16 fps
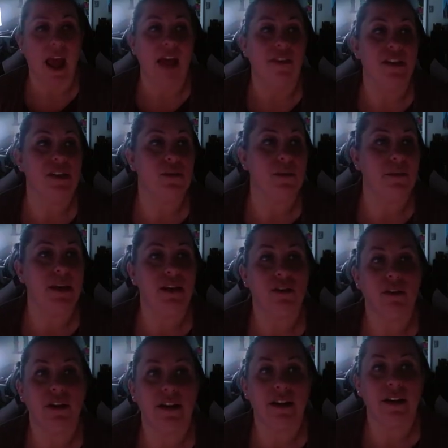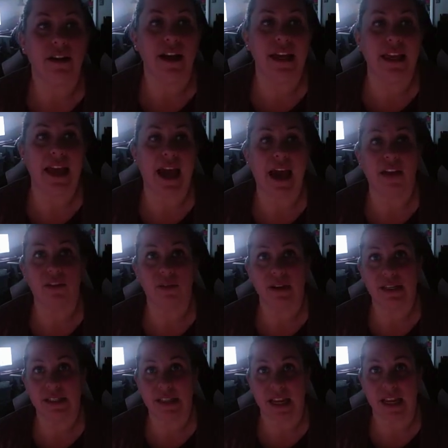This would be urinary
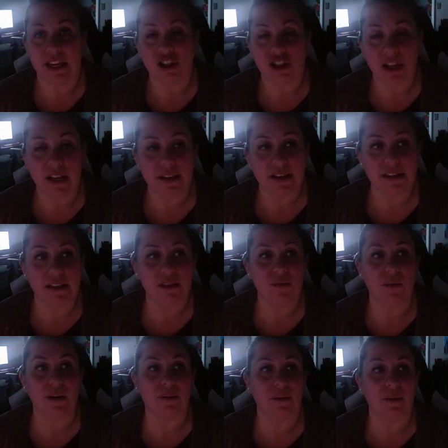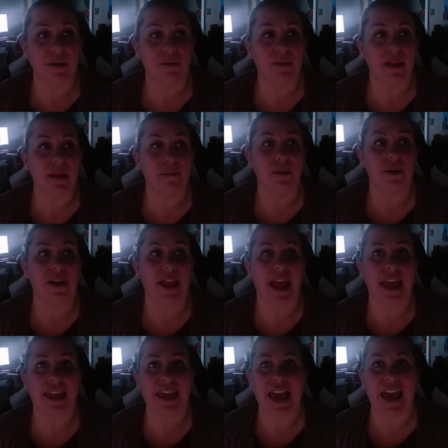catheterization. This is going to be where they put
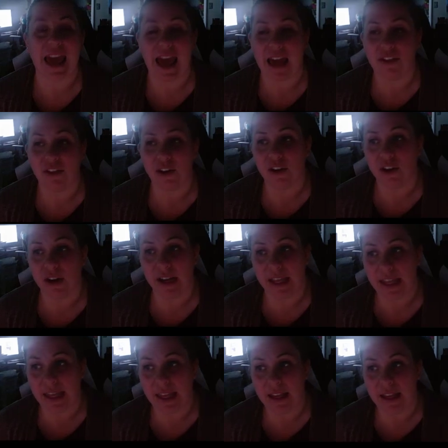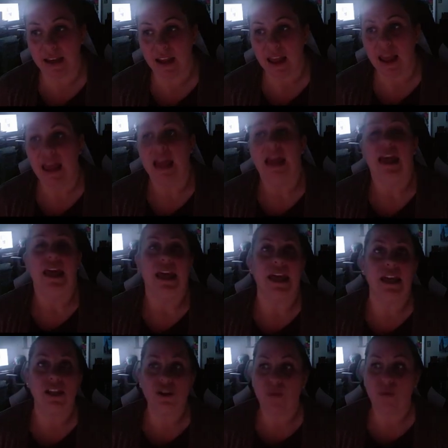a catheter in.
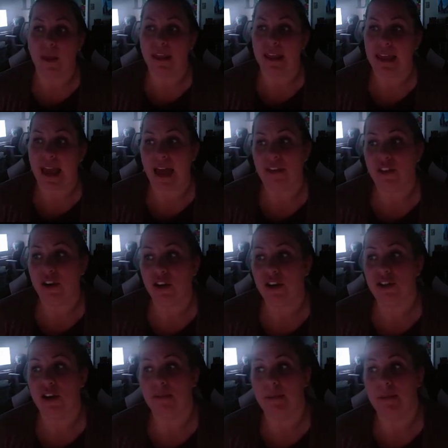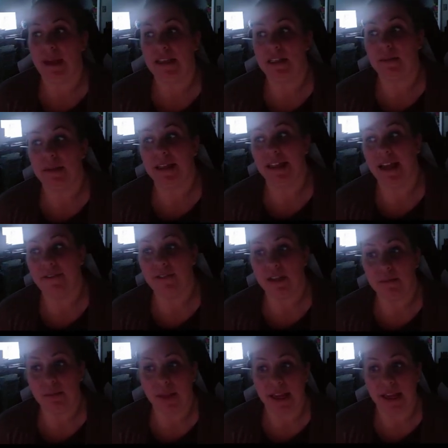Indwelling catheters are meant to be left
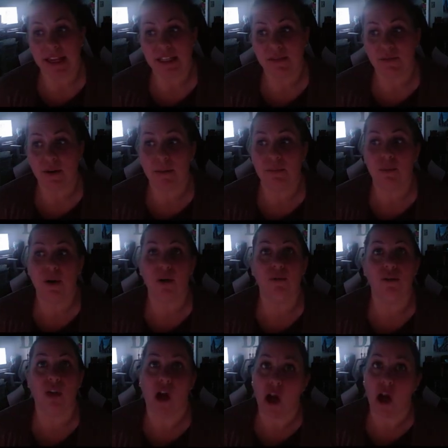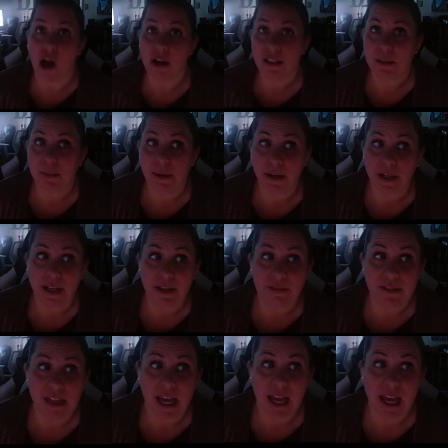in place for a prolonged period
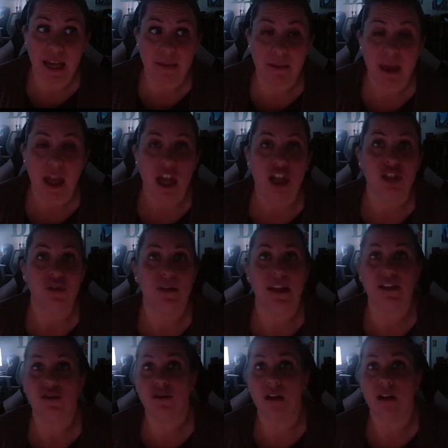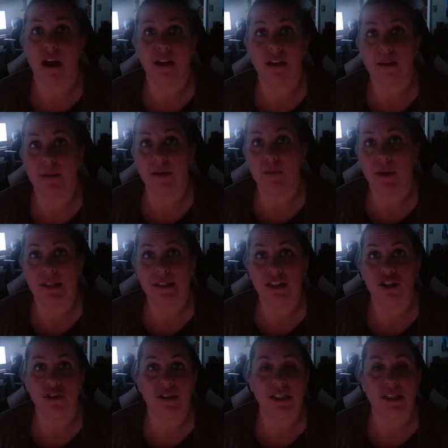of time. So these are not going to be ones
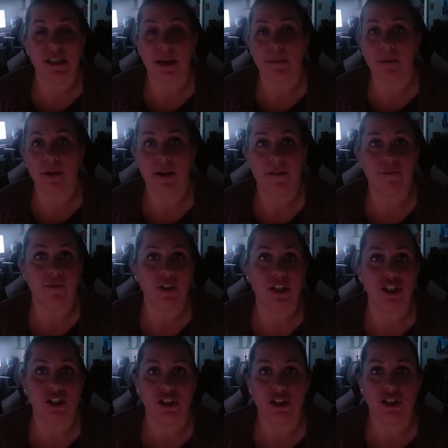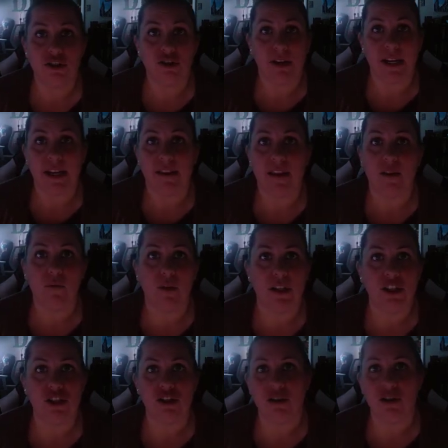that you just get put in for a surgery and then
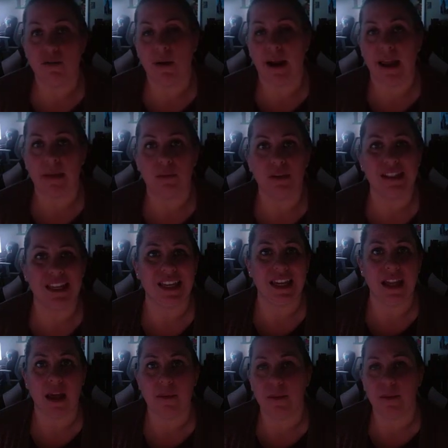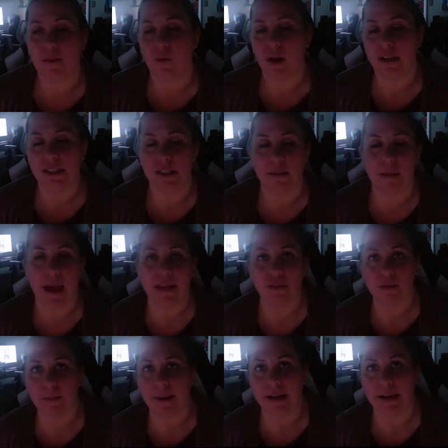once you are able to get up and walk to the
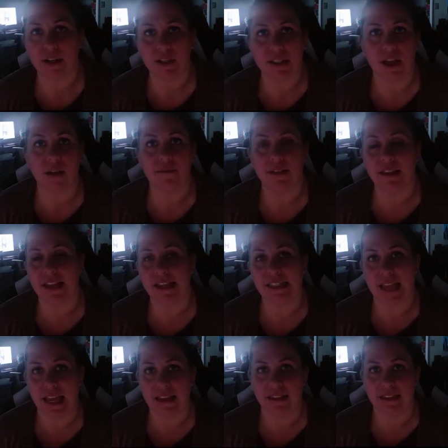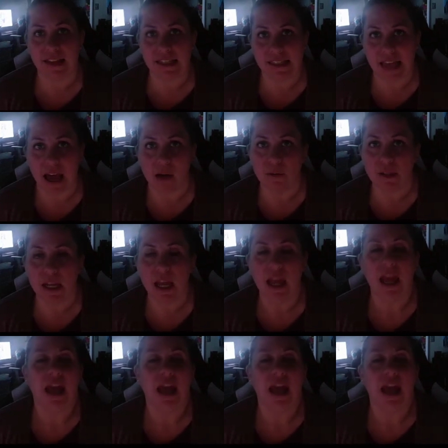bathroom by yourself that they take these out.